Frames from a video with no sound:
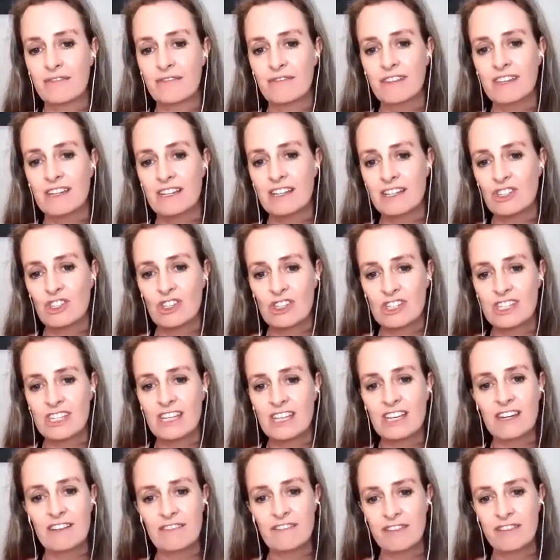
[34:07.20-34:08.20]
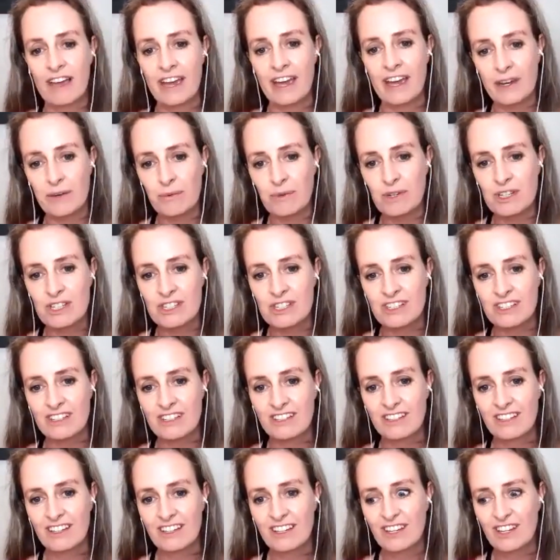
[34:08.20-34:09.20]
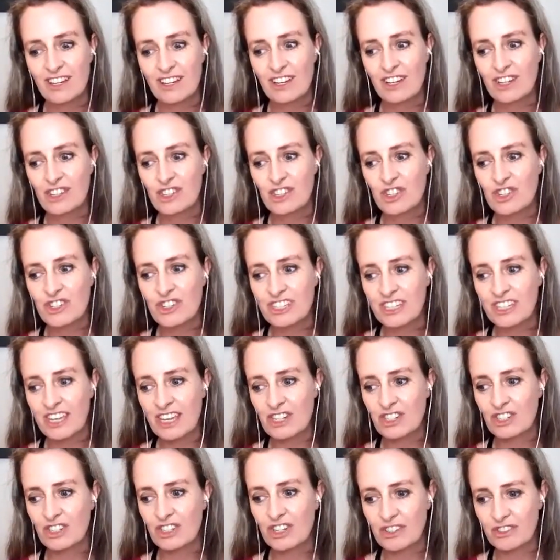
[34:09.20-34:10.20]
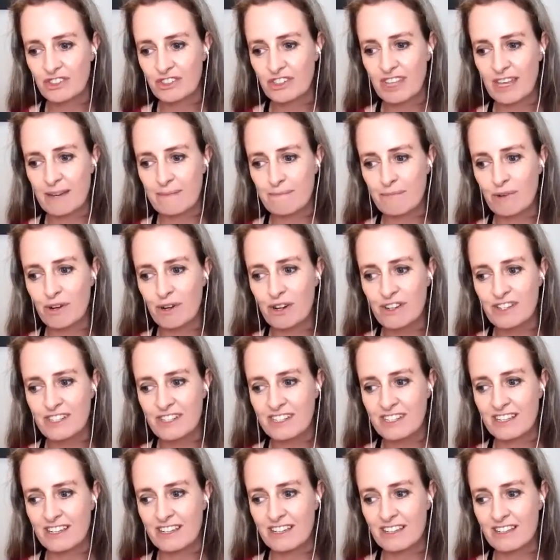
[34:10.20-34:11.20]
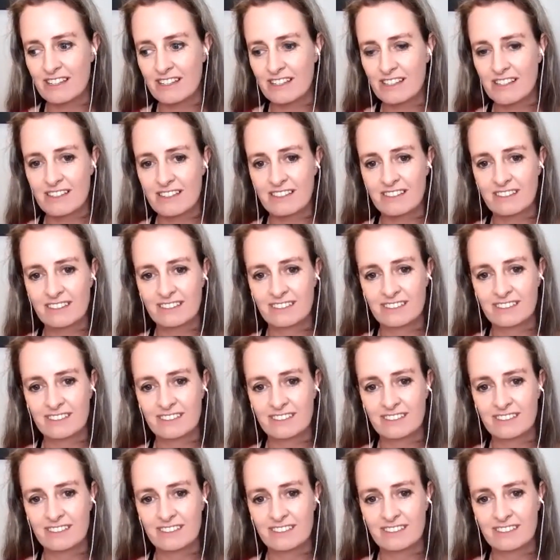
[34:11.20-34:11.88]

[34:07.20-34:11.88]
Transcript: the fear, as you said, if I was too scared to go through that process,